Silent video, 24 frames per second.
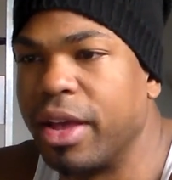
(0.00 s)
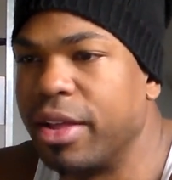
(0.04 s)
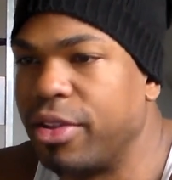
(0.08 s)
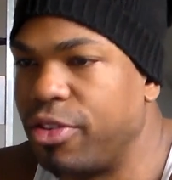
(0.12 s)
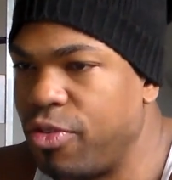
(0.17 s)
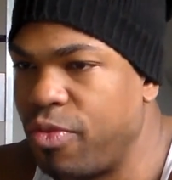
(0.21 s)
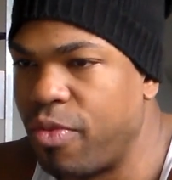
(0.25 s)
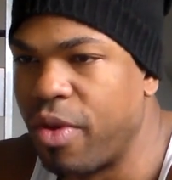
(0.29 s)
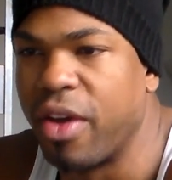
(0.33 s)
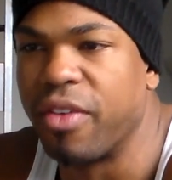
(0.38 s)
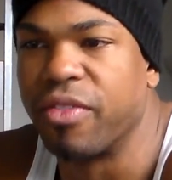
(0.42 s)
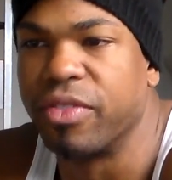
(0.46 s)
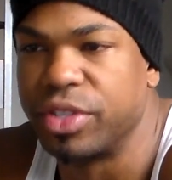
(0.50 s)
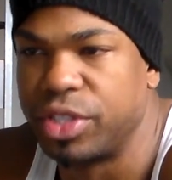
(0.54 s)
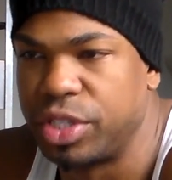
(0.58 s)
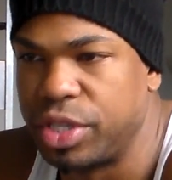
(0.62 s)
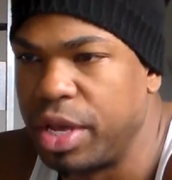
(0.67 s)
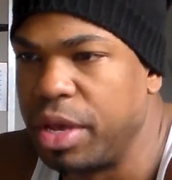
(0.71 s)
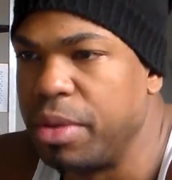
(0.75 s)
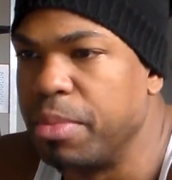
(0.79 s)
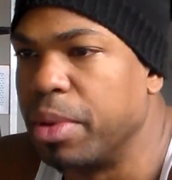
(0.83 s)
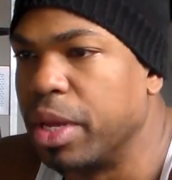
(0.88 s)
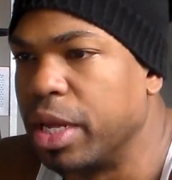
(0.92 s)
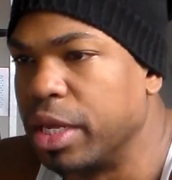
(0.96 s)
that you've ever
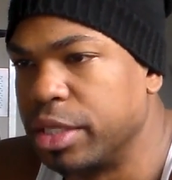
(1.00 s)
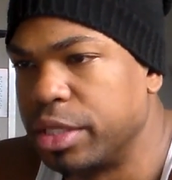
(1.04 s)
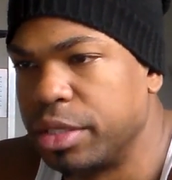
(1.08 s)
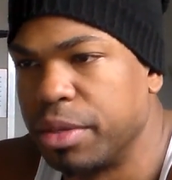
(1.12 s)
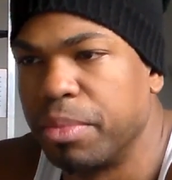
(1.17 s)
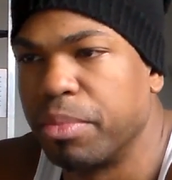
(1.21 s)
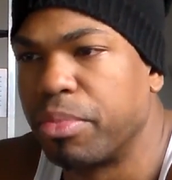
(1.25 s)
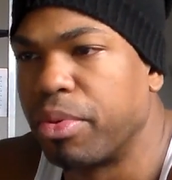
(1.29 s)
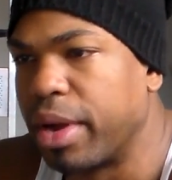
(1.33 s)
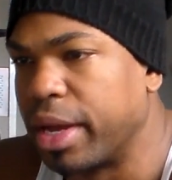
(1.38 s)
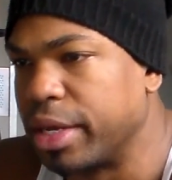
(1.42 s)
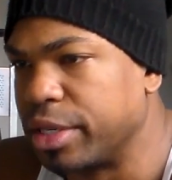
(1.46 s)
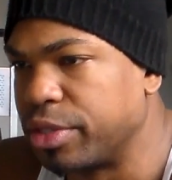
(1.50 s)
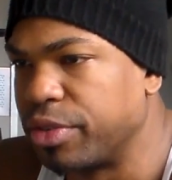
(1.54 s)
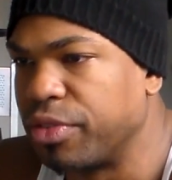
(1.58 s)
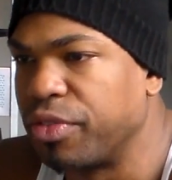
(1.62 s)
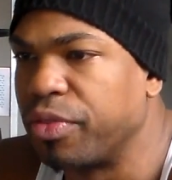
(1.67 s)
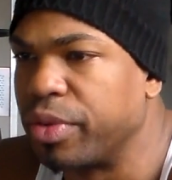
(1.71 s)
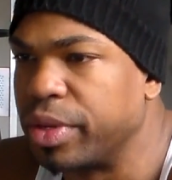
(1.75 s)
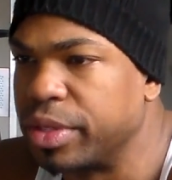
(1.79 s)
seen, but it's impressive